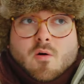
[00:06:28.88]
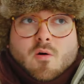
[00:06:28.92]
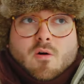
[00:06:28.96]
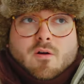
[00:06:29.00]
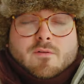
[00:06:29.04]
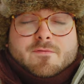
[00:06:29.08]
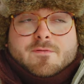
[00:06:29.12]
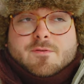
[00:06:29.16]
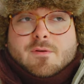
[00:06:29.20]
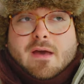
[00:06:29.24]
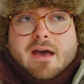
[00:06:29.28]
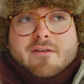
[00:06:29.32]

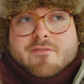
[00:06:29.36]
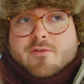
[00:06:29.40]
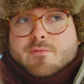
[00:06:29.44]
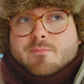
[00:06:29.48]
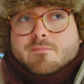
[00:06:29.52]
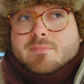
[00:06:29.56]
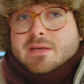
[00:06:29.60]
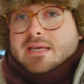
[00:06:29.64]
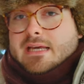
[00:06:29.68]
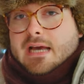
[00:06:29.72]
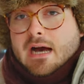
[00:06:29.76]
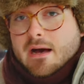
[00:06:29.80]
or if you
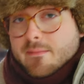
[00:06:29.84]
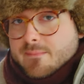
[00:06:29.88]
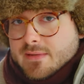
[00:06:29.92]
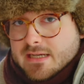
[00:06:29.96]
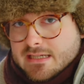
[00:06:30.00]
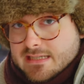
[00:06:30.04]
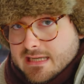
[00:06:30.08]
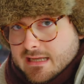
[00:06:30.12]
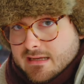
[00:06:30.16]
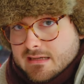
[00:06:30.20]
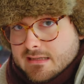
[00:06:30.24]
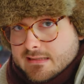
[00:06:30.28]
haven't become
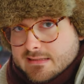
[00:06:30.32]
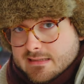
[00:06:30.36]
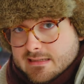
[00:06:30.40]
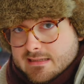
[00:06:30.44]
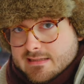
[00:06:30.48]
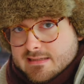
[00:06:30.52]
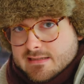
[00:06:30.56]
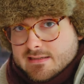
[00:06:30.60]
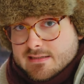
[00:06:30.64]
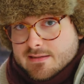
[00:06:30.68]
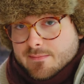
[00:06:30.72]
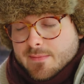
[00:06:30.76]
an Italian
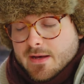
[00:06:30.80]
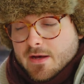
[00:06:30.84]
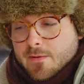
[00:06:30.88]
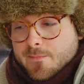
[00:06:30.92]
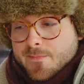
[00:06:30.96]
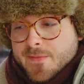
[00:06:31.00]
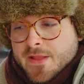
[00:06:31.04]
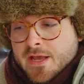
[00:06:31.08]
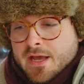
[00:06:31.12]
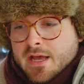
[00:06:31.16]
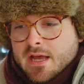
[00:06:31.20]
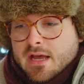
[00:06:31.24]
citizen
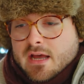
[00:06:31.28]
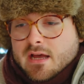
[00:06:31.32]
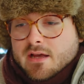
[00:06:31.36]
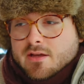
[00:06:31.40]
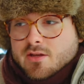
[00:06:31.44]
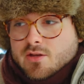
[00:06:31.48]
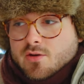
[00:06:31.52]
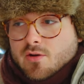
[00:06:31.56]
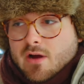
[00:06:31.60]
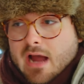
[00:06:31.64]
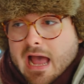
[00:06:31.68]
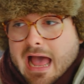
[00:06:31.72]
somehow,
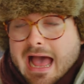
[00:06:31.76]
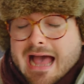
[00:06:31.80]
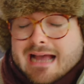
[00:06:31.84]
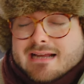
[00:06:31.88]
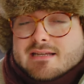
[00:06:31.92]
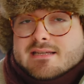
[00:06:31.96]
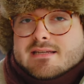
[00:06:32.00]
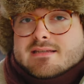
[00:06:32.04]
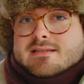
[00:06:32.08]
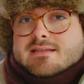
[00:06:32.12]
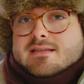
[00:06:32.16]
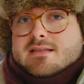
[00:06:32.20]
your
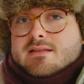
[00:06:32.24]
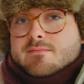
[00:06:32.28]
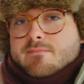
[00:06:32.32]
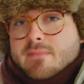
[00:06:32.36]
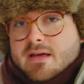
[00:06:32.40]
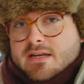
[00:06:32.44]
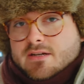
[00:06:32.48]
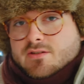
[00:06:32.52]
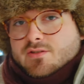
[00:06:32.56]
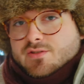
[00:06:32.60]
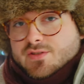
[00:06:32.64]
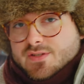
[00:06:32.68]
access to the
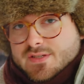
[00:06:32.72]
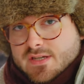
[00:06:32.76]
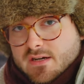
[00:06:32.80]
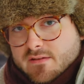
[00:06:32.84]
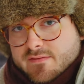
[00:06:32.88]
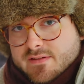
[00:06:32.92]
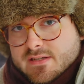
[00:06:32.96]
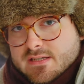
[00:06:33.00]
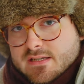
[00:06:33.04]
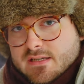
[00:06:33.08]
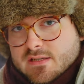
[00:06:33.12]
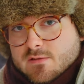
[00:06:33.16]
medical
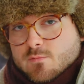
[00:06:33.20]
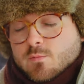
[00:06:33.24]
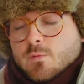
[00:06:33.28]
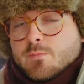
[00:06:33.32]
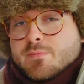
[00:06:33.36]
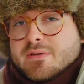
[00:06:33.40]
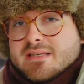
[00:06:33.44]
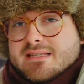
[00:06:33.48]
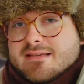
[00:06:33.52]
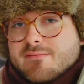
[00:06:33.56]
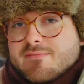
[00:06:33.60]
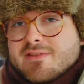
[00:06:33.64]
services
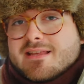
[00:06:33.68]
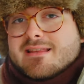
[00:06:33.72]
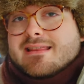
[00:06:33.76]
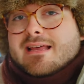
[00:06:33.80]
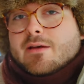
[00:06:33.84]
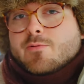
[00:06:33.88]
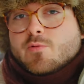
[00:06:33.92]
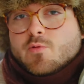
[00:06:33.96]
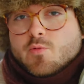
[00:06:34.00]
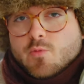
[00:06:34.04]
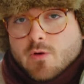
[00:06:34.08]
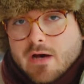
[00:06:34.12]
will be something
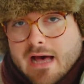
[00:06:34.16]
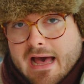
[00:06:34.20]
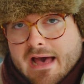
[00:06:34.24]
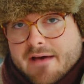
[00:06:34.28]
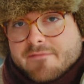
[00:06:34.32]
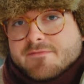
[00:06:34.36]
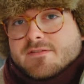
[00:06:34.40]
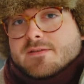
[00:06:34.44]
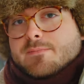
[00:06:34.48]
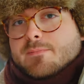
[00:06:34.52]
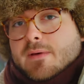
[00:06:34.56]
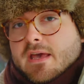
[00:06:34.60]
that you will
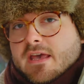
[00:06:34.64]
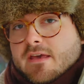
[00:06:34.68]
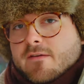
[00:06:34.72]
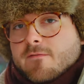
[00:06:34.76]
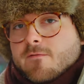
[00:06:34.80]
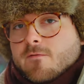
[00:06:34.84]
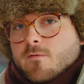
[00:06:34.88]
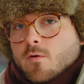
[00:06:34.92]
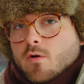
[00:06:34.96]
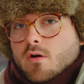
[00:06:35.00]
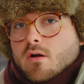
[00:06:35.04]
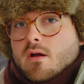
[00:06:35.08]
have to pay
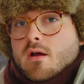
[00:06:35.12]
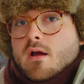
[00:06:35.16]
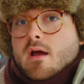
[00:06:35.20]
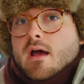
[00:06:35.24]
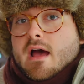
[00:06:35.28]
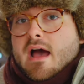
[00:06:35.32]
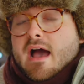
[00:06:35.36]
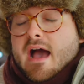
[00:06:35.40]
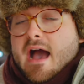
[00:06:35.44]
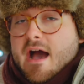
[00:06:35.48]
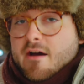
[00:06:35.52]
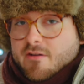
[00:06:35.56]
for
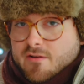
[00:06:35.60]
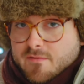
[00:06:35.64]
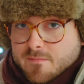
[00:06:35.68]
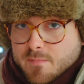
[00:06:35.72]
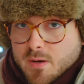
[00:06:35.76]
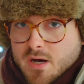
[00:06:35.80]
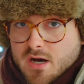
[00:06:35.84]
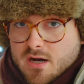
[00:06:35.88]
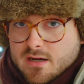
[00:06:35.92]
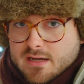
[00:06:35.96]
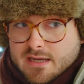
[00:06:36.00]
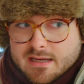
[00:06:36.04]
out
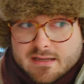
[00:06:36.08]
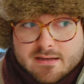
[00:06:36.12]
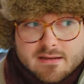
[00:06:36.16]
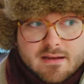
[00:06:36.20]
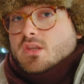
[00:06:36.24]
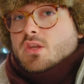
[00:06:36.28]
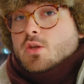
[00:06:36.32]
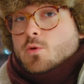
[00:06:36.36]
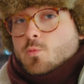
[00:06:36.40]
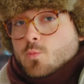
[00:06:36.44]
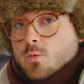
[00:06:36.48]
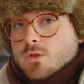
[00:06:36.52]
of pocket.
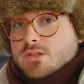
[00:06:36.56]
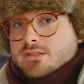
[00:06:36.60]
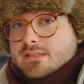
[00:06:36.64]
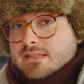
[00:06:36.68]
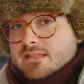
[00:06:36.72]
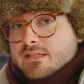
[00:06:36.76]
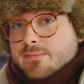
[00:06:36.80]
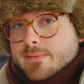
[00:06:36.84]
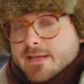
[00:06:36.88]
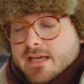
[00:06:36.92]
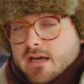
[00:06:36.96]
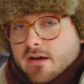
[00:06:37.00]
You will
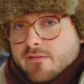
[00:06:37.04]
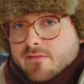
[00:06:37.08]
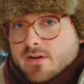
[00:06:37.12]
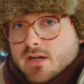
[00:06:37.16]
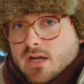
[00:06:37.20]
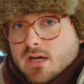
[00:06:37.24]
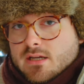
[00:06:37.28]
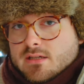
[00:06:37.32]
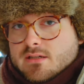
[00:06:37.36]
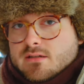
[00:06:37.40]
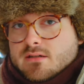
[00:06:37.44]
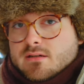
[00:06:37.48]
need to be
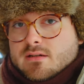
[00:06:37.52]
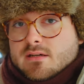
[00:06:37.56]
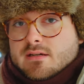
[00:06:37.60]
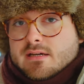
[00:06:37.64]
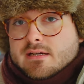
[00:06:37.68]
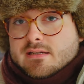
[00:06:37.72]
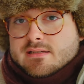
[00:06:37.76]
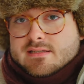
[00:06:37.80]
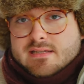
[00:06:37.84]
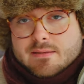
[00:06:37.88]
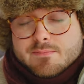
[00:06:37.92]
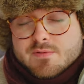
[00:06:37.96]
covered under
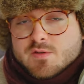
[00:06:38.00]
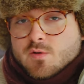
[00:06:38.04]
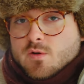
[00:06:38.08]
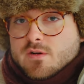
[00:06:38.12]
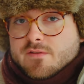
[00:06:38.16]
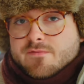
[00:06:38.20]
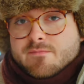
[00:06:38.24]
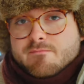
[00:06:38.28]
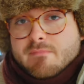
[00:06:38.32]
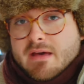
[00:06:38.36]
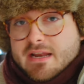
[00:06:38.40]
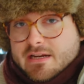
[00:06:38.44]
some
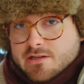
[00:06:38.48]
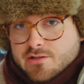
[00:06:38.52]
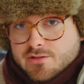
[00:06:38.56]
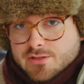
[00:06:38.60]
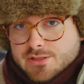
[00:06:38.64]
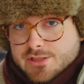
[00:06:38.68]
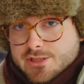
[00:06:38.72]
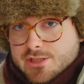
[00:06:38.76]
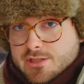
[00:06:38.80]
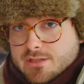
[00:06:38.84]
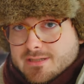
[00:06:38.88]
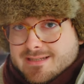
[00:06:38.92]
sort of
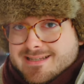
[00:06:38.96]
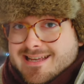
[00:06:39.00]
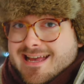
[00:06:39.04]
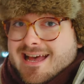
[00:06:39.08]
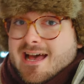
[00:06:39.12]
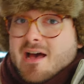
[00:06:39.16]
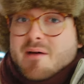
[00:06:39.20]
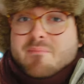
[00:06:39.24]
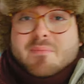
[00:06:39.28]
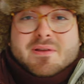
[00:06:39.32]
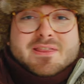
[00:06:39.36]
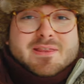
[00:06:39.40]
medical insurance,
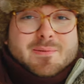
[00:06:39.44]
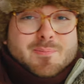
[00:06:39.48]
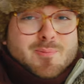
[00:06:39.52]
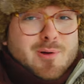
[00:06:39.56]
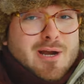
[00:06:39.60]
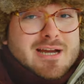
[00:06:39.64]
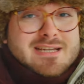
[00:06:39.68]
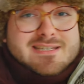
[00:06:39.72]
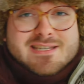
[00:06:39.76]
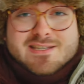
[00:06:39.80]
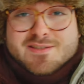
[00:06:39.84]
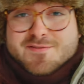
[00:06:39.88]
but the
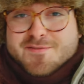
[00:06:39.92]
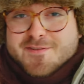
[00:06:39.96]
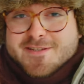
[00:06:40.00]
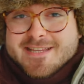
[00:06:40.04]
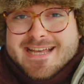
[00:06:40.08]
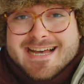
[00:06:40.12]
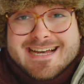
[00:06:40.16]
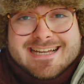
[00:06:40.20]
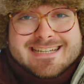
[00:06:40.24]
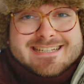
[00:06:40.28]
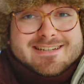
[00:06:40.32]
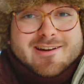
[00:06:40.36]
prices for
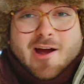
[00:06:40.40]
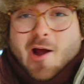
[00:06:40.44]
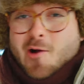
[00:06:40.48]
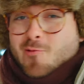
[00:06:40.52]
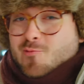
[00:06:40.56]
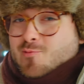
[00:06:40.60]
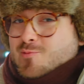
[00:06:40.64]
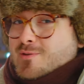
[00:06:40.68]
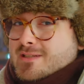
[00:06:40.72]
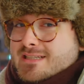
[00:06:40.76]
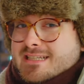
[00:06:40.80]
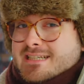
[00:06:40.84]
that
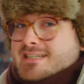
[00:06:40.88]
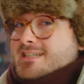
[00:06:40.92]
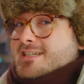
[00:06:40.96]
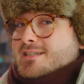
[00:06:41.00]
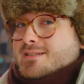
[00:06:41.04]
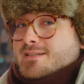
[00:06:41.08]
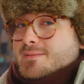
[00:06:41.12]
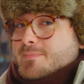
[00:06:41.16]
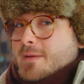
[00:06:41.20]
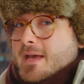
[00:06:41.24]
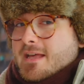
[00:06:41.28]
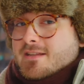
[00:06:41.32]
are really
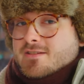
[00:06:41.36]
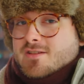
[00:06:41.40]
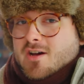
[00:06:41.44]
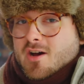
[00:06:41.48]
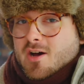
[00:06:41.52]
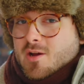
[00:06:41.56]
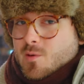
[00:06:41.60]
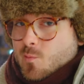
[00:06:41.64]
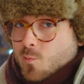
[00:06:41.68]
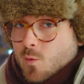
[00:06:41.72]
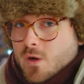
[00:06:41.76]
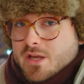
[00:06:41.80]
going to depend
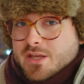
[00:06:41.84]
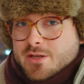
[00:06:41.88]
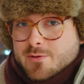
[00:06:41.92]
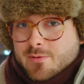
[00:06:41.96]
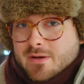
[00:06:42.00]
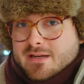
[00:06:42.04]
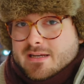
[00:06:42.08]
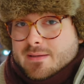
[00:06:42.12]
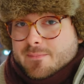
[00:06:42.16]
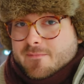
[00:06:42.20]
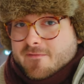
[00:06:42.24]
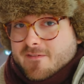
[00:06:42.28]
on what
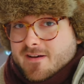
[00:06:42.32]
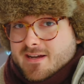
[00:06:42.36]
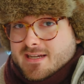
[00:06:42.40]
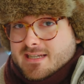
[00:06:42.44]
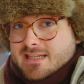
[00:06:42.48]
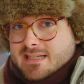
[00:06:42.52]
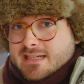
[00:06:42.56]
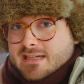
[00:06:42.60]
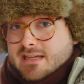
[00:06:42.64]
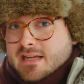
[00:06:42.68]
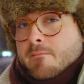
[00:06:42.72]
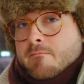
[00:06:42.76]
you end up
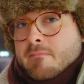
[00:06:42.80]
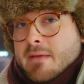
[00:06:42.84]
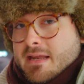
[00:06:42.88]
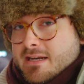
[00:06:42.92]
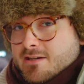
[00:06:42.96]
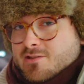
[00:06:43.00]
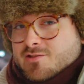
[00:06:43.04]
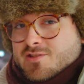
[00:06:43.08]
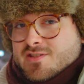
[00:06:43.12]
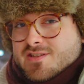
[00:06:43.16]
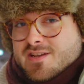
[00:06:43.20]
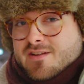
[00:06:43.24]
finding.
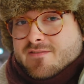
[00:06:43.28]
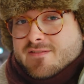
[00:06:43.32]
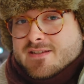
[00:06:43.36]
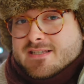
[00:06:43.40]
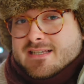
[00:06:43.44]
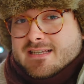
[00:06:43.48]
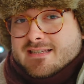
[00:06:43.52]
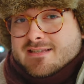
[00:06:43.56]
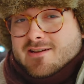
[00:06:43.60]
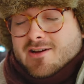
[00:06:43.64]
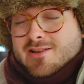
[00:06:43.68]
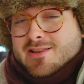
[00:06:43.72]
Medical
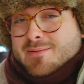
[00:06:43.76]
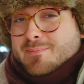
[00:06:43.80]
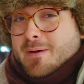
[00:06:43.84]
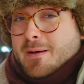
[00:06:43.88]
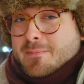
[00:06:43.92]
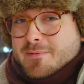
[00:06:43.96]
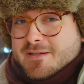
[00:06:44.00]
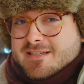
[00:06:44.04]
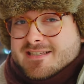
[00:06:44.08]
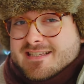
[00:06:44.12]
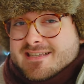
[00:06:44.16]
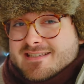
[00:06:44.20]
services on the
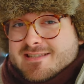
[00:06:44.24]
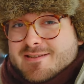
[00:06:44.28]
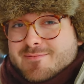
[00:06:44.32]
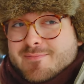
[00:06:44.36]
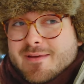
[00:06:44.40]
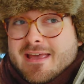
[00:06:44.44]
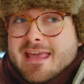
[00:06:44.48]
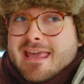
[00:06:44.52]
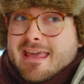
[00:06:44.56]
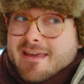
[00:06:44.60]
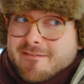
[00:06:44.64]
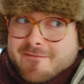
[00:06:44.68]
public
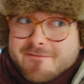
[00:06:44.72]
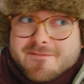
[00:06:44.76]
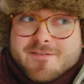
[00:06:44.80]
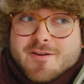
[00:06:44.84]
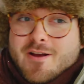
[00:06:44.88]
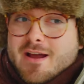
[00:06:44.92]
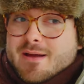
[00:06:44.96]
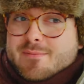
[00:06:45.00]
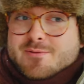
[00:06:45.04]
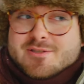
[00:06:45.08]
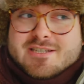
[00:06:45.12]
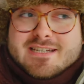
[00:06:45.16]
system, if
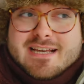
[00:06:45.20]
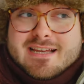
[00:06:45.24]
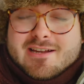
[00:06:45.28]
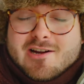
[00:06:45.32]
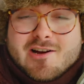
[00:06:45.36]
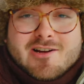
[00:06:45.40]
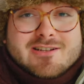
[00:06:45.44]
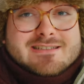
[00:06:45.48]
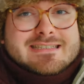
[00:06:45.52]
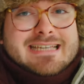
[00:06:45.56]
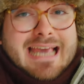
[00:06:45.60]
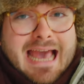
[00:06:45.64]
you're able to
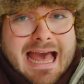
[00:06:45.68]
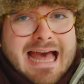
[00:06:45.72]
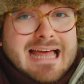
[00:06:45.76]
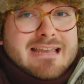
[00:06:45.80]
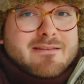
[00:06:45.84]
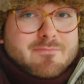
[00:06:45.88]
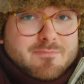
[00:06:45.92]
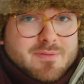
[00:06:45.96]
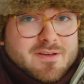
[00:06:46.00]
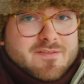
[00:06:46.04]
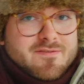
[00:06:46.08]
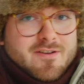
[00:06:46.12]
get on,
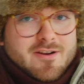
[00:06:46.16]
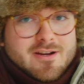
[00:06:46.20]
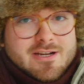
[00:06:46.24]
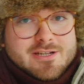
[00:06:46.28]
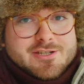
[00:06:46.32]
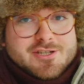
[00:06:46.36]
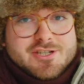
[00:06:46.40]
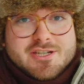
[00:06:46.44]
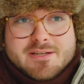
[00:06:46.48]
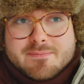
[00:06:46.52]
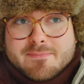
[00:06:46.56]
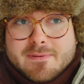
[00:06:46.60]
can be
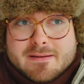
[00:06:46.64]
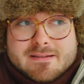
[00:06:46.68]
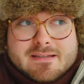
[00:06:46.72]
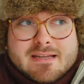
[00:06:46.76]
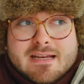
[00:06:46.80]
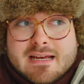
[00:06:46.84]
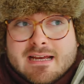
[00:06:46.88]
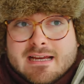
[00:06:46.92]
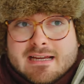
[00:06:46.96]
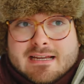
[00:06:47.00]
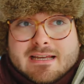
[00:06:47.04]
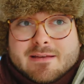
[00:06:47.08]
very cheap and
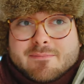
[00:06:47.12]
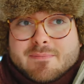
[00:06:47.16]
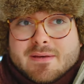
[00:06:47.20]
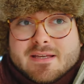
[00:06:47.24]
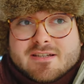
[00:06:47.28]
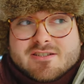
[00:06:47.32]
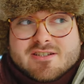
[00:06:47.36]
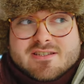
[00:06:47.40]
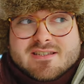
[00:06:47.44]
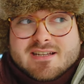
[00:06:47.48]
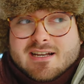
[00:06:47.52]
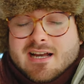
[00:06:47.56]
can
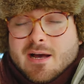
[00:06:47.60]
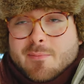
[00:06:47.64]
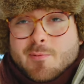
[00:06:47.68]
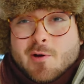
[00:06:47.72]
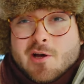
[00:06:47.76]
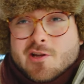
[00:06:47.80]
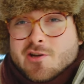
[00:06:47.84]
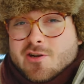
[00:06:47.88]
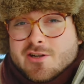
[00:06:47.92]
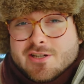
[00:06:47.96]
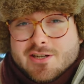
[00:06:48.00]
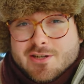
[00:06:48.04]
be just a
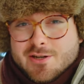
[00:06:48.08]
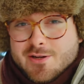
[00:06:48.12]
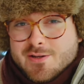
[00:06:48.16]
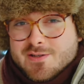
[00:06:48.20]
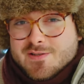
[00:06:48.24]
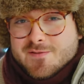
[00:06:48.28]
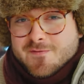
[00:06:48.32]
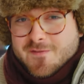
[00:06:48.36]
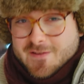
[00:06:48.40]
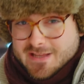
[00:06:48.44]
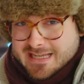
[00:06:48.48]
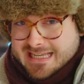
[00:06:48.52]
couple hundred
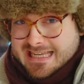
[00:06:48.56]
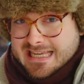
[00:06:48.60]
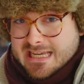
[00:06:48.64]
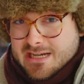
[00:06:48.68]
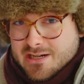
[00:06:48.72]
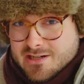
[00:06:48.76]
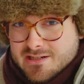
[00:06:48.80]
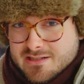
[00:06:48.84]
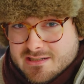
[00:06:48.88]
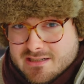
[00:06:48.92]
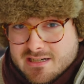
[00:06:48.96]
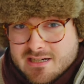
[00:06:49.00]
euros for the
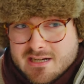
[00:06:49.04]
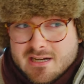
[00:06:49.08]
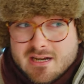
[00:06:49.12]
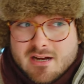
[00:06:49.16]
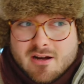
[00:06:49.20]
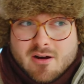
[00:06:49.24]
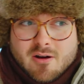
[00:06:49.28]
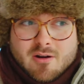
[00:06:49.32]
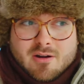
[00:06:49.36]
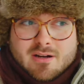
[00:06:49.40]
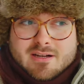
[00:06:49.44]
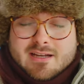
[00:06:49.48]
year,
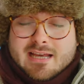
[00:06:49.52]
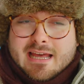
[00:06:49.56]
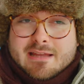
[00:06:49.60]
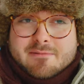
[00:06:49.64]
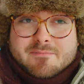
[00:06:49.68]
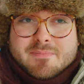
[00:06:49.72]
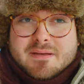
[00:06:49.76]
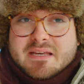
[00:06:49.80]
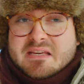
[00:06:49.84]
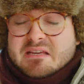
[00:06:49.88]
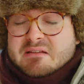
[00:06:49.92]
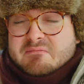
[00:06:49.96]
or
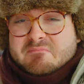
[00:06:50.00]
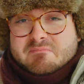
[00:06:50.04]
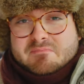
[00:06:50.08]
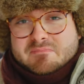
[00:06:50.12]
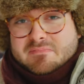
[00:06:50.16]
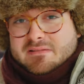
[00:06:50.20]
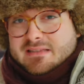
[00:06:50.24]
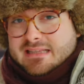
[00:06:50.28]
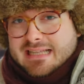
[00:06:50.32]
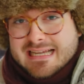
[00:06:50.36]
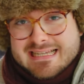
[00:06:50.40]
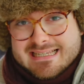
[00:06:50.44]
can be
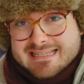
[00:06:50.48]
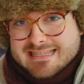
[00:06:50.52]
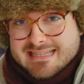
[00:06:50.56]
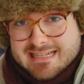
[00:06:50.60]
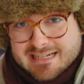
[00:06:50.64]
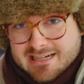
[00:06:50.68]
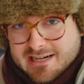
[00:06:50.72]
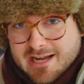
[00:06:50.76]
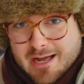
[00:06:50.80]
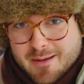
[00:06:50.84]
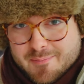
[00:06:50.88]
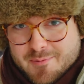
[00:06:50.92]
less
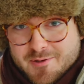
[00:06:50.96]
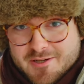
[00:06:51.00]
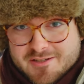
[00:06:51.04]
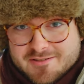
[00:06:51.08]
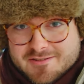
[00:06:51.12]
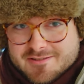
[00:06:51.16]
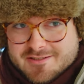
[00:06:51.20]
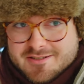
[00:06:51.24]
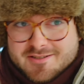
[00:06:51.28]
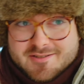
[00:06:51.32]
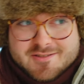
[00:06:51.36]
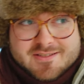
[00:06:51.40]
than a couple
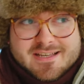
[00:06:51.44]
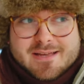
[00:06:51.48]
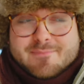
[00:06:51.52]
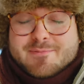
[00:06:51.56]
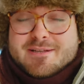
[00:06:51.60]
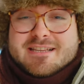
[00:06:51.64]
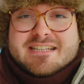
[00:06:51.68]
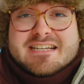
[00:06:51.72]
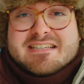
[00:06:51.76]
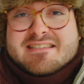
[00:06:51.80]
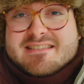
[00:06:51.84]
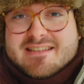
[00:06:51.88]
hundred euros, can
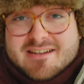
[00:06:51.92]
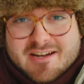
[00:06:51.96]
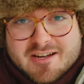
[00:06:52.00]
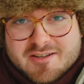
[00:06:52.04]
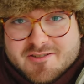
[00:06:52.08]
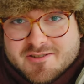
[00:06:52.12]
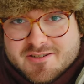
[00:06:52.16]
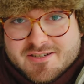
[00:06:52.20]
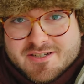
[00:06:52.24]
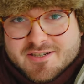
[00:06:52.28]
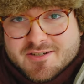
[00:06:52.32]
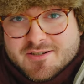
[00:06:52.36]
be less than
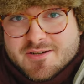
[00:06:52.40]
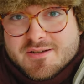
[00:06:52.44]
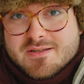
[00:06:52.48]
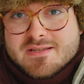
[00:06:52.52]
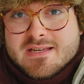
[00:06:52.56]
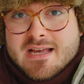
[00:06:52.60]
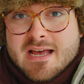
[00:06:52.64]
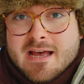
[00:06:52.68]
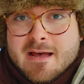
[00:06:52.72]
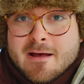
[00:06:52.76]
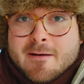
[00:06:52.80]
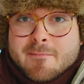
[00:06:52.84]
100
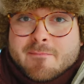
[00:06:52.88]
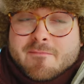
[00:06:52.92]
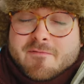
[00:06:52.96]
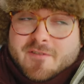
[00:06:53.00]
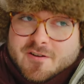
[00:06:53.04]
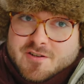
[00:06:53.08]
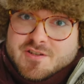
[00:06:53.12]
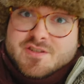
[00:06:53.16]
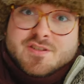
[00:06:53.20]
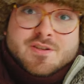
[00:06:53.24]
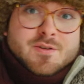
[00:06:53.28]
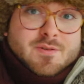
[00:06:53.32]
euros
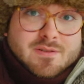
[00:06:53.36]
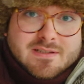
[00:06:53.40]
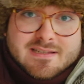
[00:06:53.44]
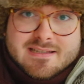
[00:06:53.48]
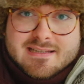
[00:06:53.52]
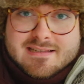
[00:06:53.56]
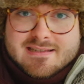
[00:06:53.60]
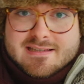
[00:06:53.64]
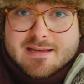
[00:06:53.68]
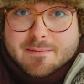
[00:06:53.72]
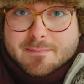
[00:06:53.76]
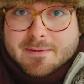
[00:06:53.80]
for
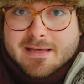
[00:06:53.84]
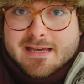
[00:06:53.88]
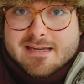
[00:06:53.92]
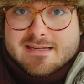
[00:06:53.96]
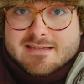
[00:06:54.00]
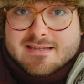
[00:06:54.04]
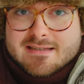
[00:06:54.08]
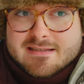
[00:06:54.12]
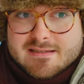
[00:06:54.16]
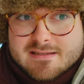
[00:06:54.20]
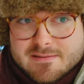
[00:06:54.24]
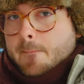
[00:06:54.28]
students in some
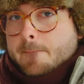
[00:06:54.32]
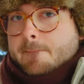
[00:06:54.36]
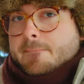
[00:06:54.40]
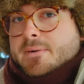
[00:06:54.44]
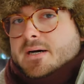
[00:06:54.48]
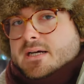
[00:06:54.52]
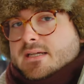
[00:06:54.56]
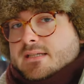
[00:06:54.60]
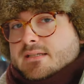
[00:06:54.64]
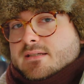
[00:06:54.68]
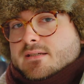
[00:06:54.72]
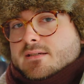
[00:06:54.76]
cases.
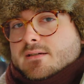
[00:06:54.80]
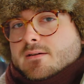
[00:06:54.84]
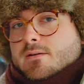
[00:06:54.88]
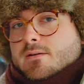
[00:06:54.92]
But